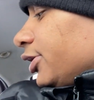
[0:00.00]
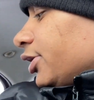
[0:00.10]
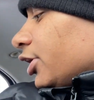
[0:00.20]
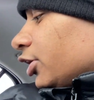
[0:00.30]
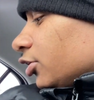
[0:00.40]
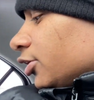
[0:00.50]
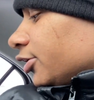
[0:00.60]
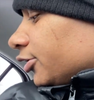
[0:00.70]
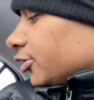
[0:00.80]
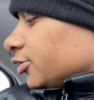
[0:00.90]
And
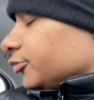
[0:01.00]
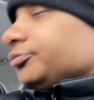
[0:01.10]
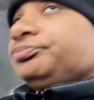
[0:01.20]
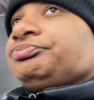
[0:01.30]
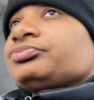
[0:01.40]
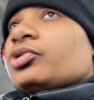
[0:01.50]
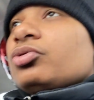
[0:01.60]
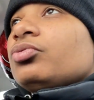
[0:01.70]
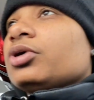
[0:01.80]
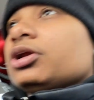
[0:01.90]
a, um,
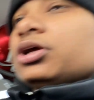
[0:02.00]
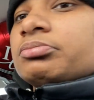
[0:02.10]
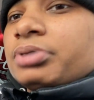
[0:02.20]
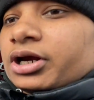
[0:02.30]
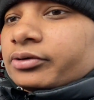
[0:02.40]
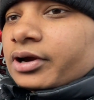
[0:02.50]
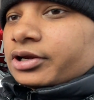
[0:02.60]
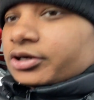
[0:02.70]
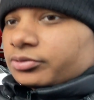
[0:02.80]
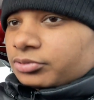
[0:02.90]
with a little bear right
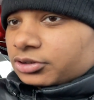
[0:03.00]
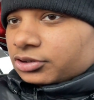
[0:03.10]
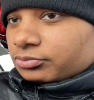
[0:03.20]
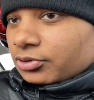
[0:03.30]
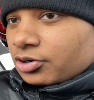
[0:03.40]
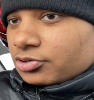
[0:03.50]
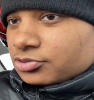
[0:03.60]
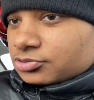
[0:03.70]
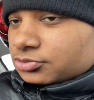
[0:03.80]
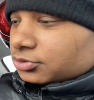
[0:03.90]
here with a little
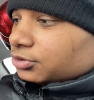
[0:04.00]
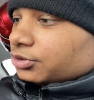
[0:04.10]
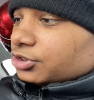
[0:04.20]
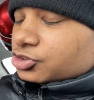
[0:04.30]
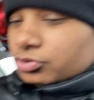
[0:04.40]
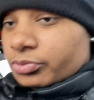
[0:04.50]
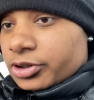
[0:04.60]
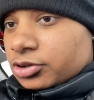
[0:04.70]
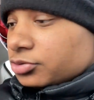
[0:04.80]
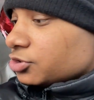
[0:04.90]
roll. It's a
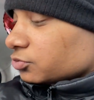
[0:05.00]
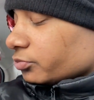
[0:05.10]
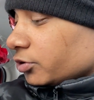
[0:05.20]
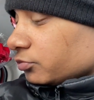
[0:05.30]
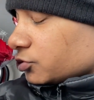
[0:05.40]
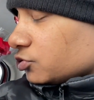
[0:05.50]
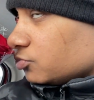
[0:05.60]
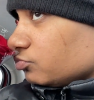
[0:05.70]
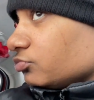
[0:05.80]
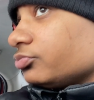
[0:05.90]
real, it's a real one
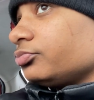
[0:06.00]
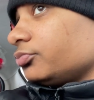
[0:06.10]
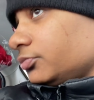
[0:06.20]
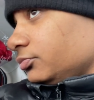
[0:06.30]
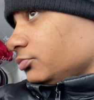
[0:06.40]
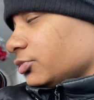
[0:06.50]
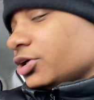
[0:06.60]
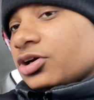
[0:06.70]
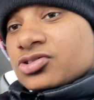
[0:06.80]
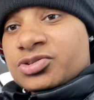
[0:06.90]
too.
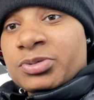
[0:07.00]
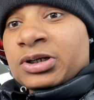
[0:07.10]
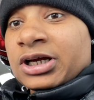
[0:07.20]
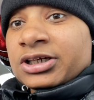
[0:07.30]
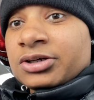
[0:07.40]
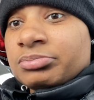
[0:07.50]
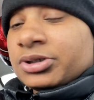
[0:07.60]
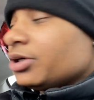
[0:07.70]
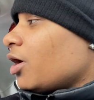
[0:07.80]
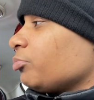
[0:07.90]
It don't smell like nothing,
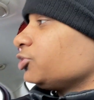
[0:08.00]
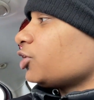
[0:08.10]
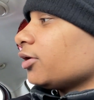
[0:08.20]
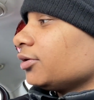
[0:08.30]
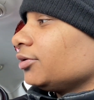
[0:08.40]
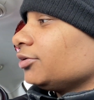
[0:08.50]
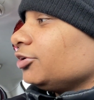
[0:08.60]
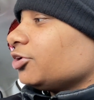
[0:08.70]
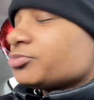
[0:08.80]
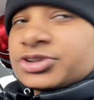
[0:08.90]
but I'm gonna try to,
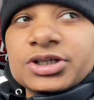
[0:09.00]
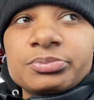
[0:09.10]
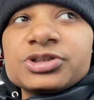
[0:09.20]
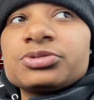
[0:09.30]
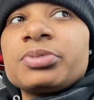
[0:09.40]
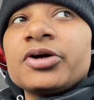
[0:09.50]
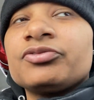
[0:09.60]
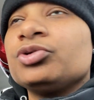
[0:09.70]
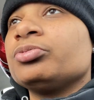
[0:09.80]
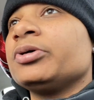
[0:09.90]
you know what I'm saying, put some
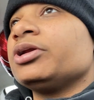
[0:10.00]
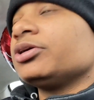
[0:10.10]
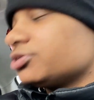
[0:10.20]
perfume in it or